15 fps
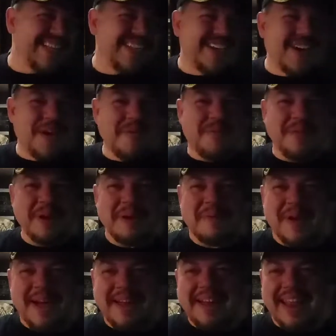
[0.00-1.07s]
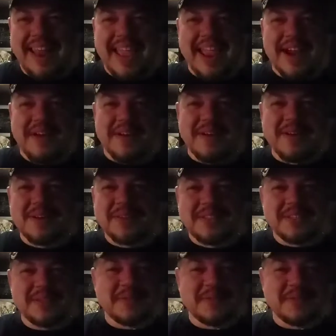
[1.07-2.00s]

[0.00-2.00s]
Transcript: Hopefully around a lake or an ocean or